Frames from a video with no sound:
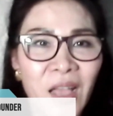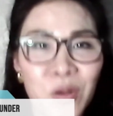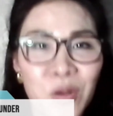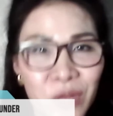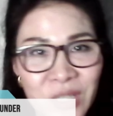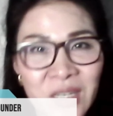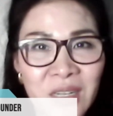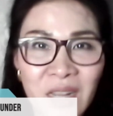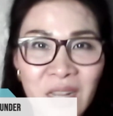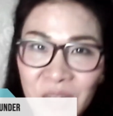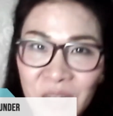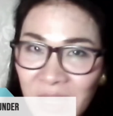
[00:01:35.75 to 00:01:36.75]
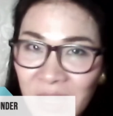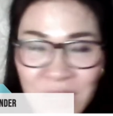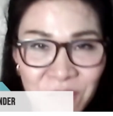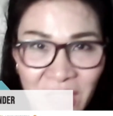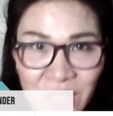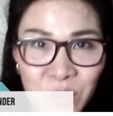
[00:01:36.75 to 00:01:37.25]
return on your
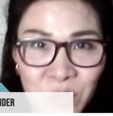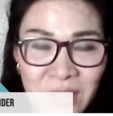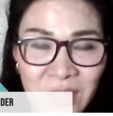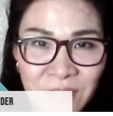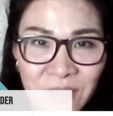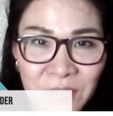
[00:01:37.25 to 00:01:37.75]
investment,